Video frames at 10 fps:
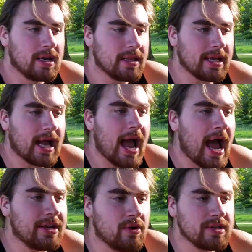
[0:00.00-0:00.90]
Like,
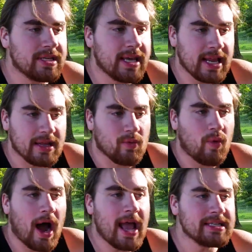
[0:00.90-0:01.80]
I don't get it.
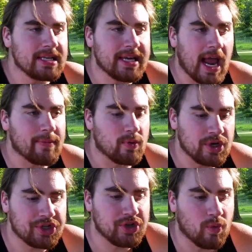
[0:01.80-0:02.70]
Why as a gamer
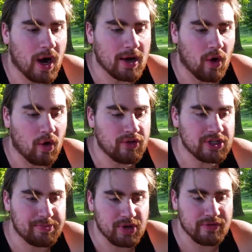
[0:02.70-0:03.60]
wouldn't you want all
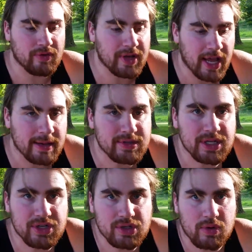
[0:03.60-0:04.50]
these beautiful games
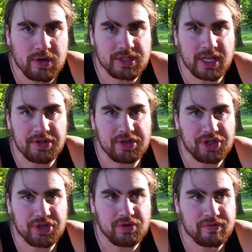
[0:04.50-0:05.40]
in stores that you could
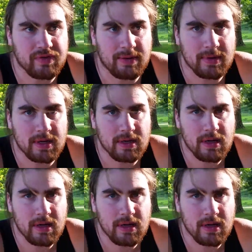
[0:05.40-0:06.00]
choose from?